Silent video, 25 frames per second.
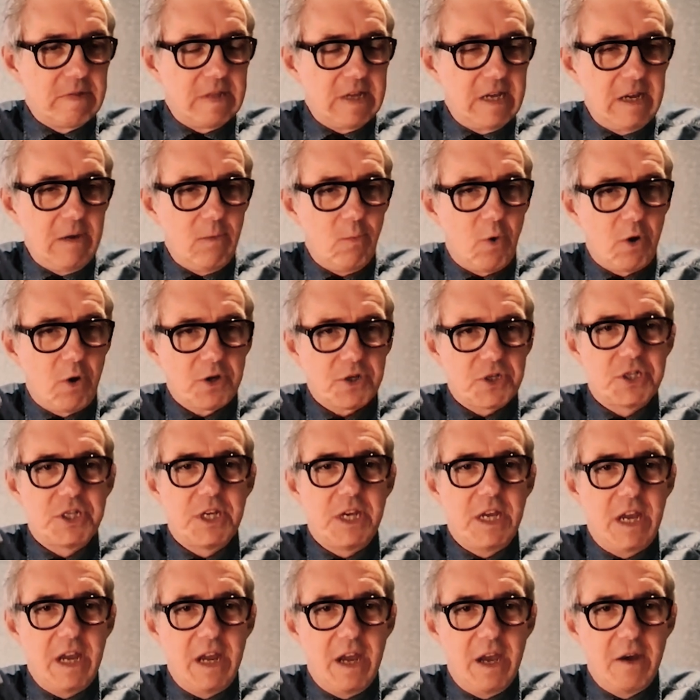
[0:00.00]
the watch
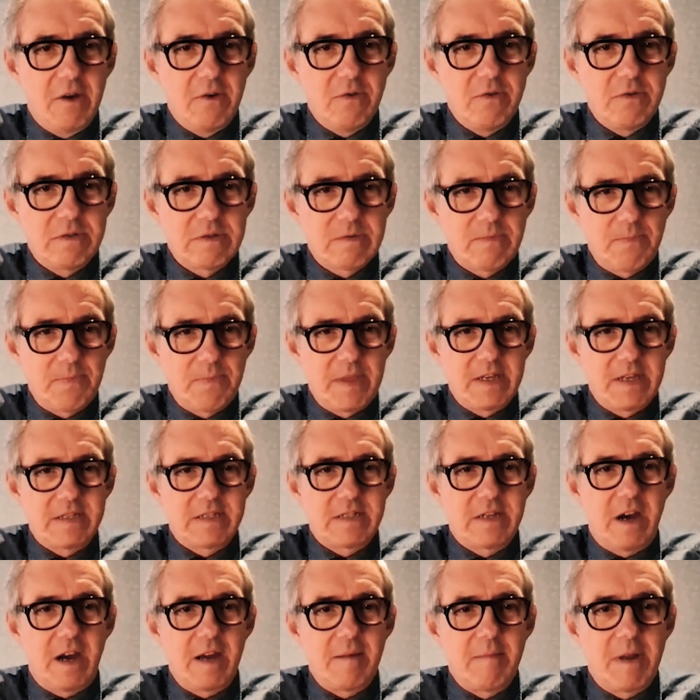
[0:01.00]
CEOs this
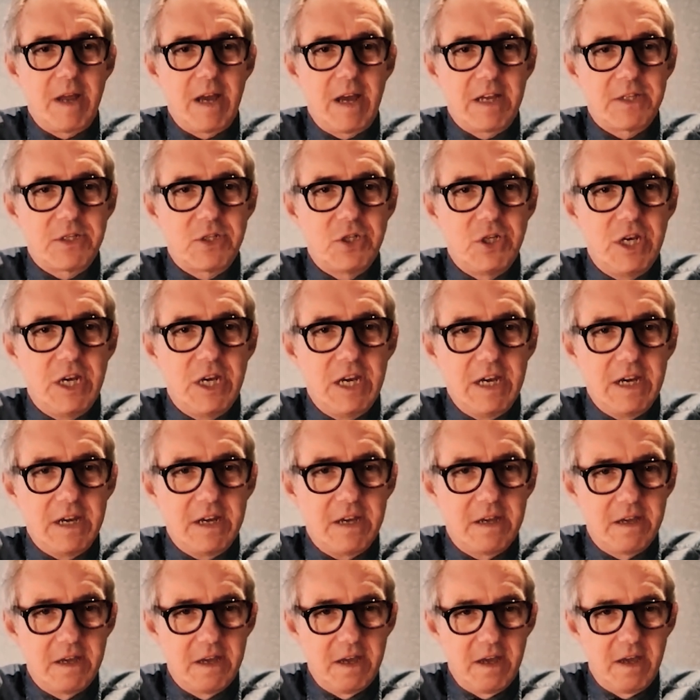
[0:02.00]
time last
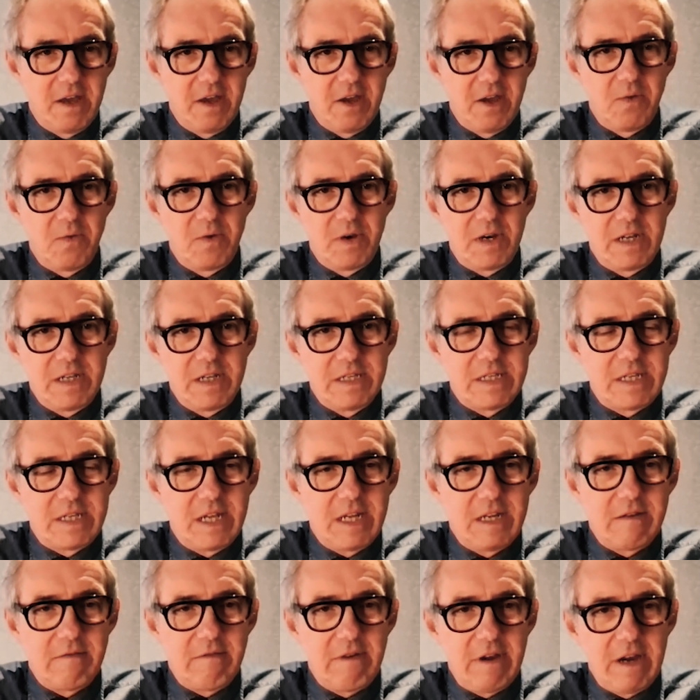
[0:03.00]
year were
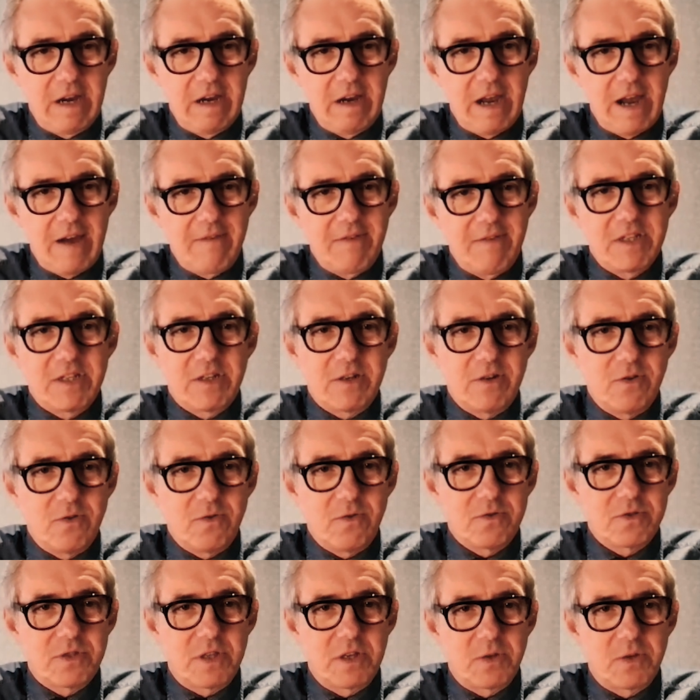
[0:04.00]
considering having to
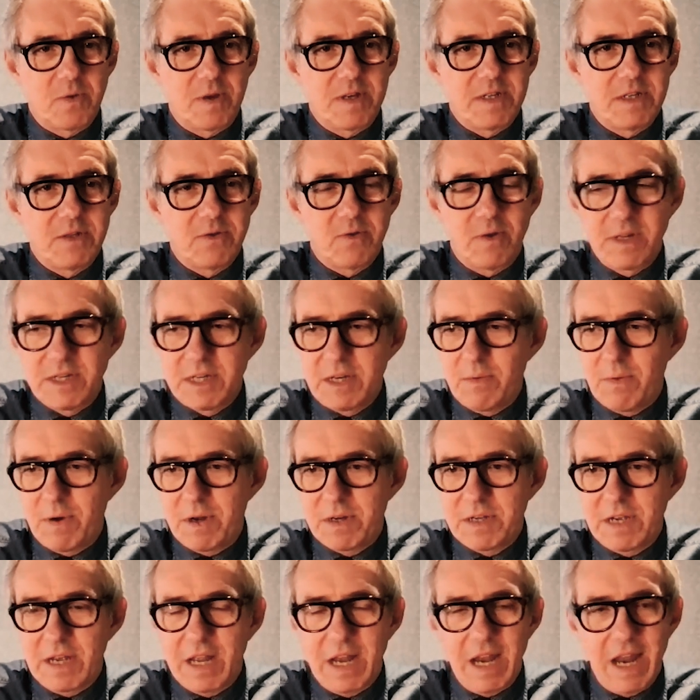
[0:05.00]
launch the
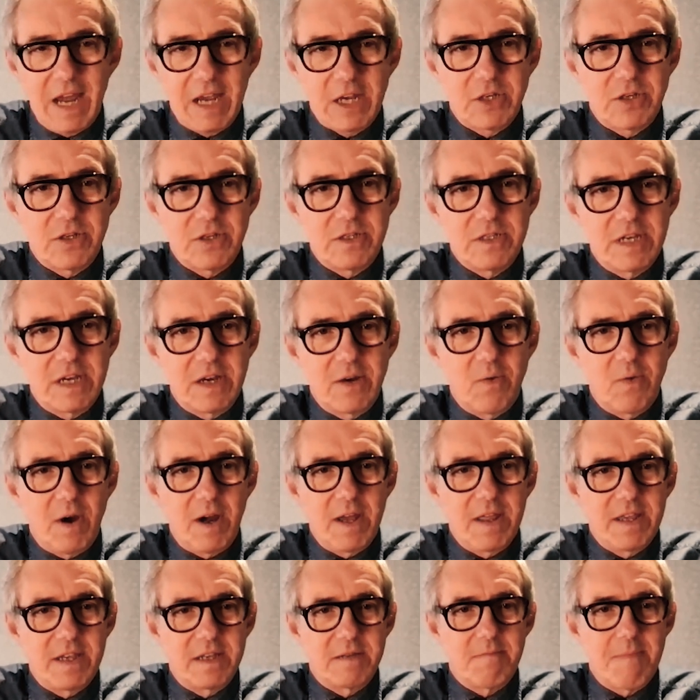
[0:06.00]
2021 collections in quite
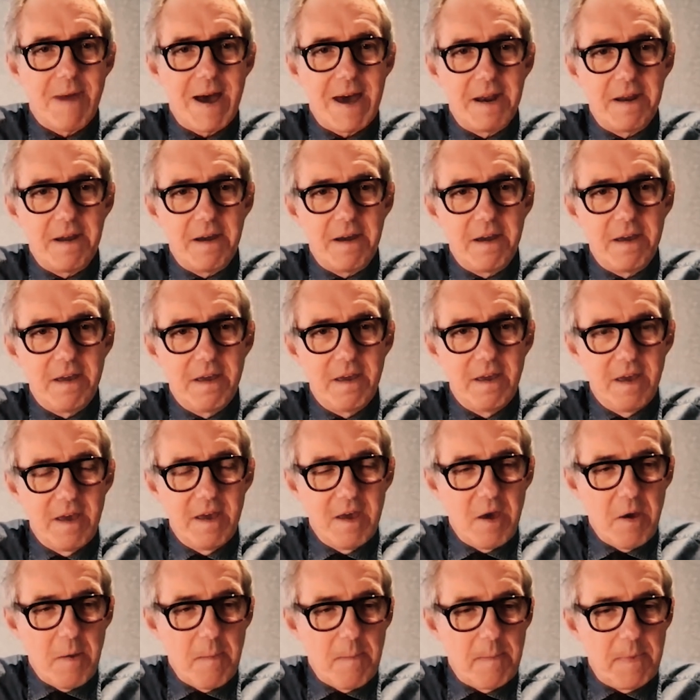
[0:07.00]
this manner.
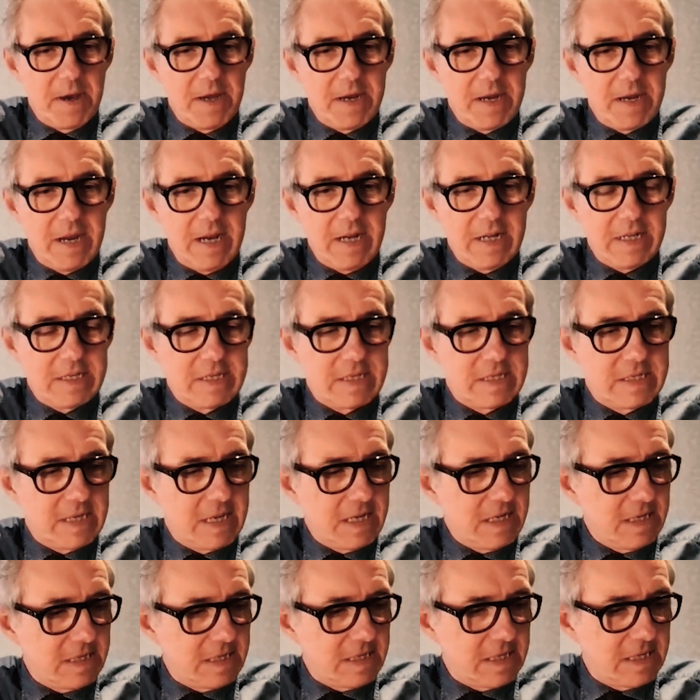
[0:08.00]
But it
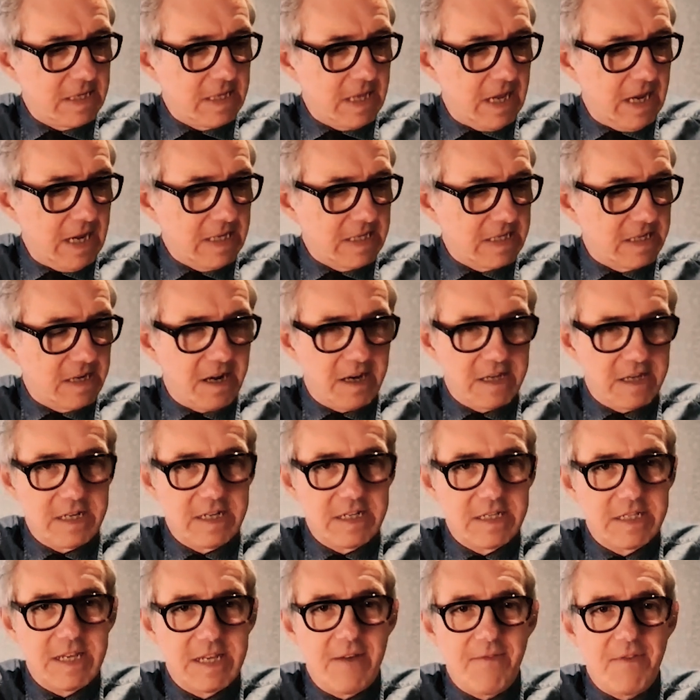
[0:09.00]
since it started at
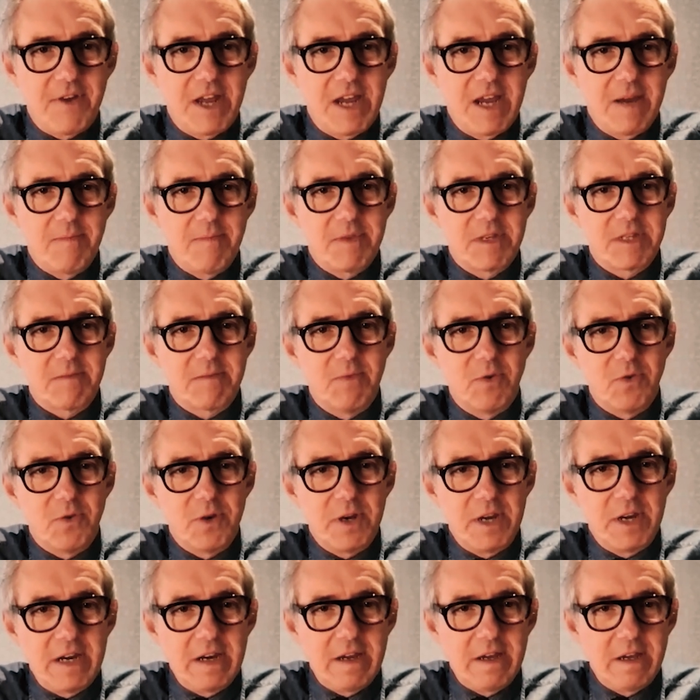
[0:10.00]
7 a.m. this
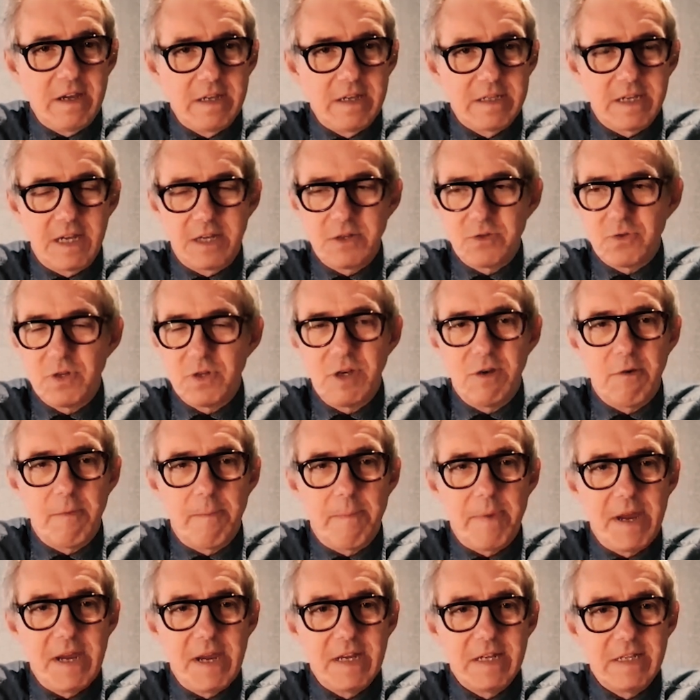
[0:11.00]
morning, Central
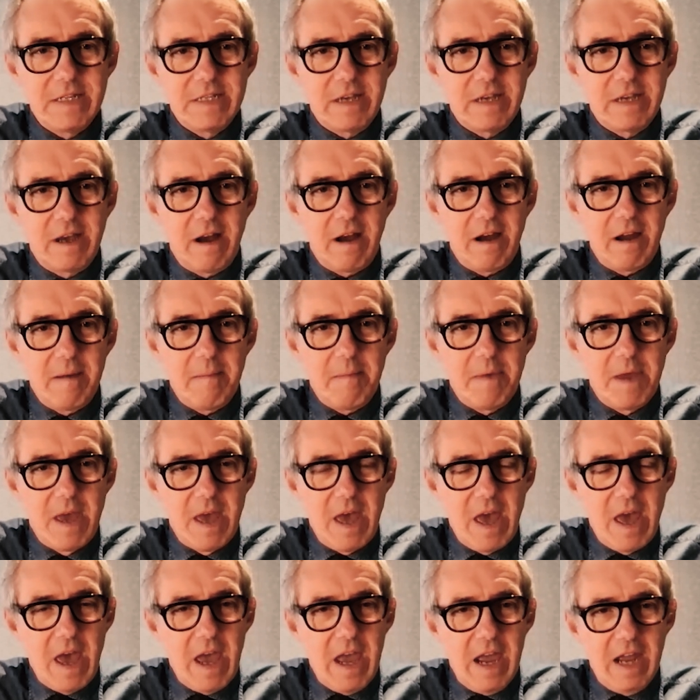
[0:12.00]
European time,
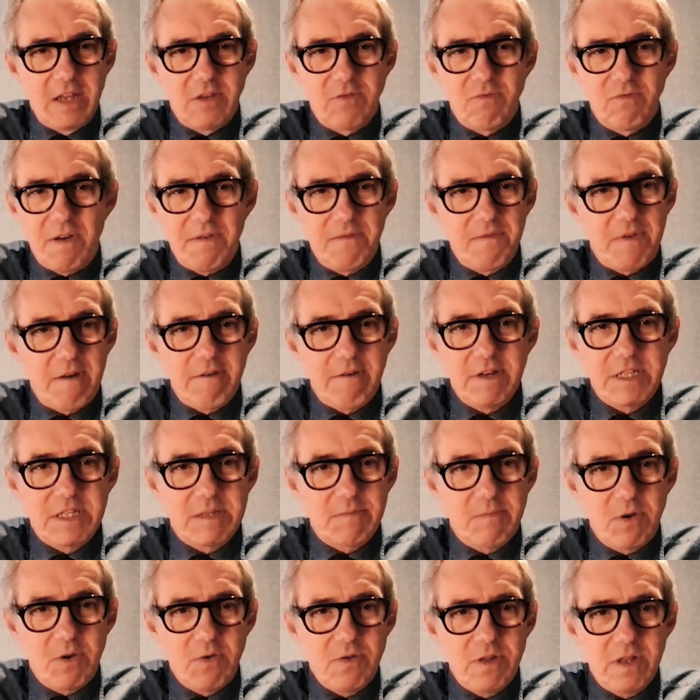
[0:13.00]
it's run very
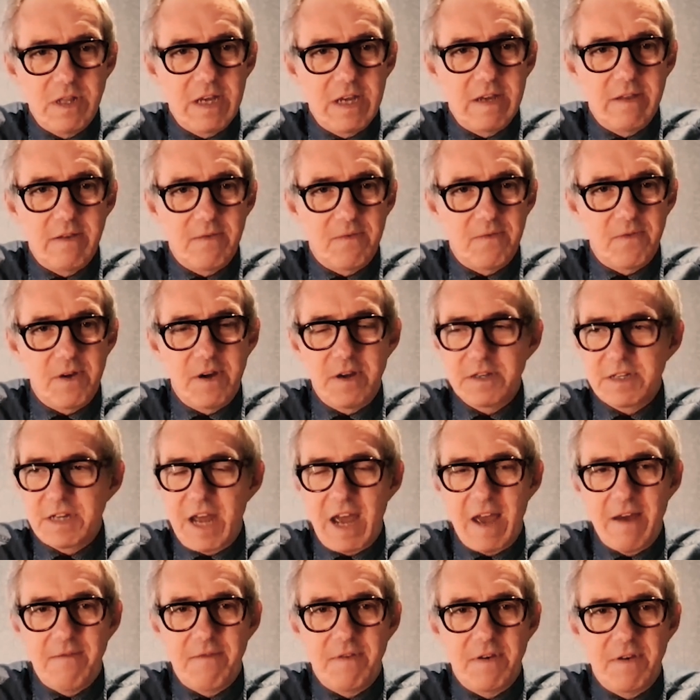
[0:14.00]
smoothly, the first
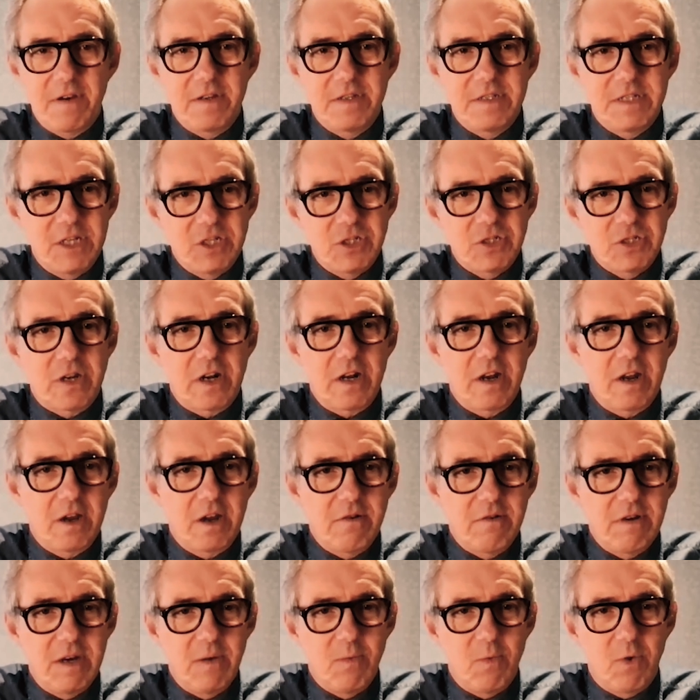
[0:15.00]
ever digital
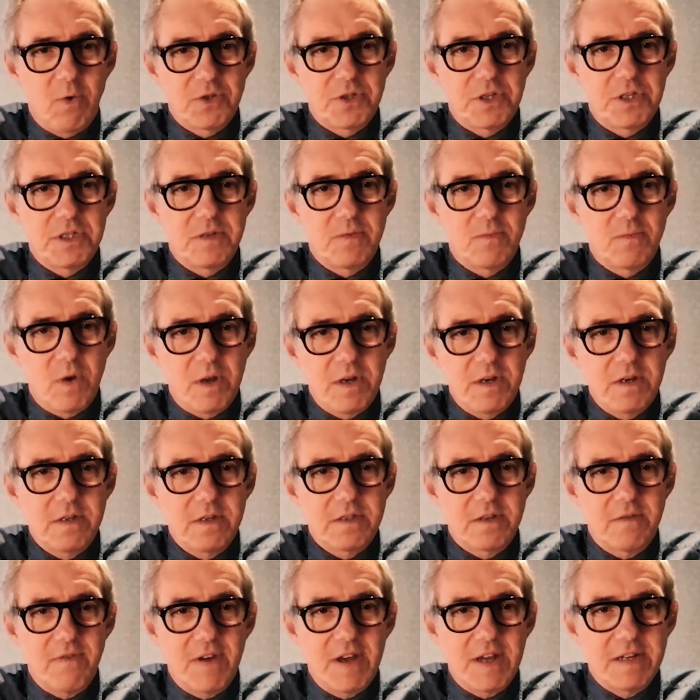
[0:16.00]
only Watches and Wonders
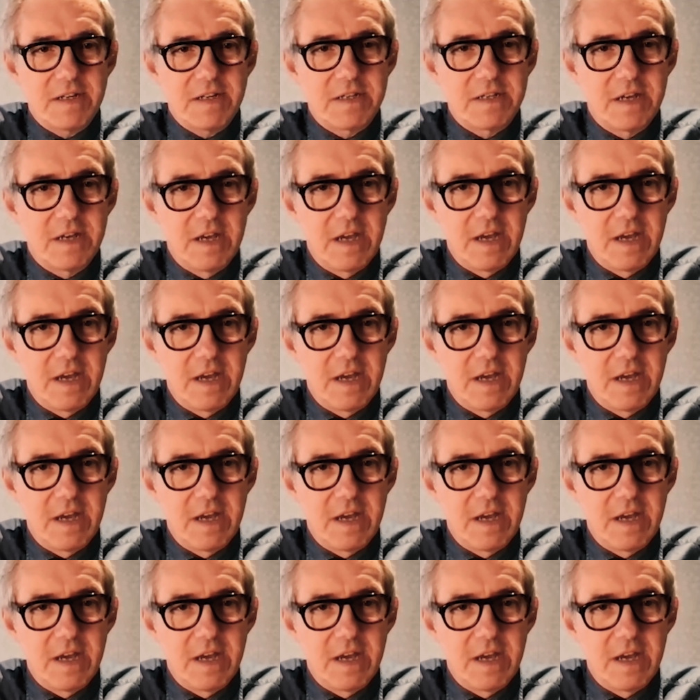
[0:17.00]
event.